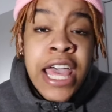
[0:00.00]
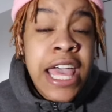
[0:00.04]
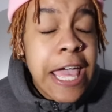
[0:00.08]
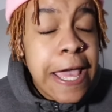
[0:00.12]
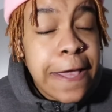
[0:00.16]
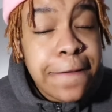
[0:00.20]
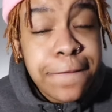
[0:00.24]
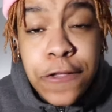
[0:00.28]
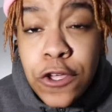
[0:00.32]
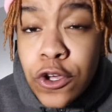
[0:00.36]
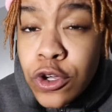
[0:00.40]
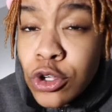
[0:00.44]

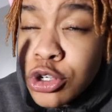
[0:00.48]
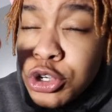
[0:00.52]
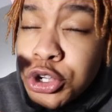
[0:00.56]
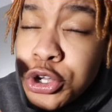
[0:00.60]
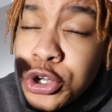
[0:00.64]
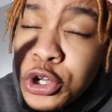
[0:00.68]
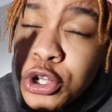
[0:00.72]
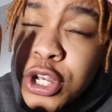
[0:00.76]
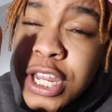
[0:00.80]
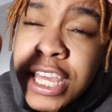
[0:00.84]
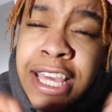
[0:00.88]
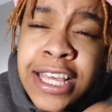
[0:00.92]
if you
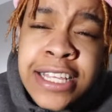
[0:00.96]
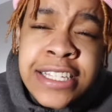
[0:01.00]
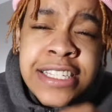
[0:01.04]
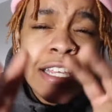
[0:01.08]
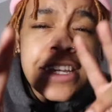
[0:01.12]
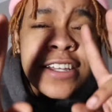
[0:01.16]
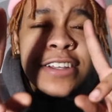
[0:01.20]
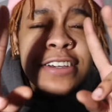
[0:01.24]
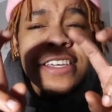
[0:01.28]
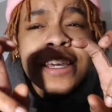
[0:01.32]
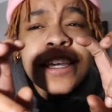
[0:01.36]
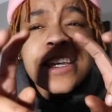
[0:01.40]
do this,
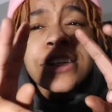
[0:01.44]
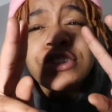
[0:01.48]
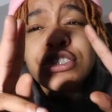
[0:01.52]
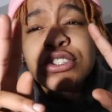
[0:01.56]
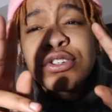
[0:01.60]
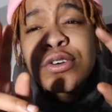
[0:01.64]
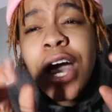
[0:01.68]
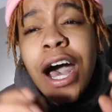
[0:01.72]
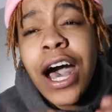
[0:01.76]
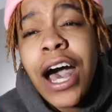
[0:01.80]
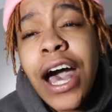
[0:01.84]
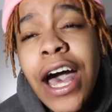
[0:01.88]
it'll get
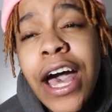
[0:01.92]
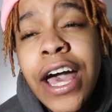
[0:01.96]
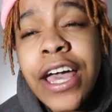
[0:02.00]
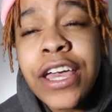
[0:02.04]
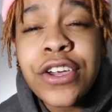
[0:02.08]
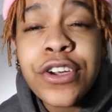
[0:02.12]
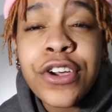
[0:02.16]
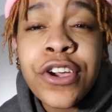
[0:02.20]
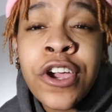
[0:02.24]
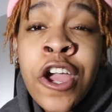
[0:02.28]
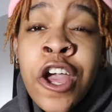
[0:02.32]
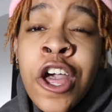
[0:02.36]
you
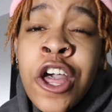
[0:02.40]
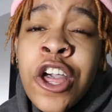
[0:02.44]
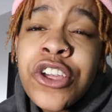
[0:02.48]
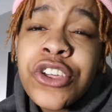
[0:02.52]
higher.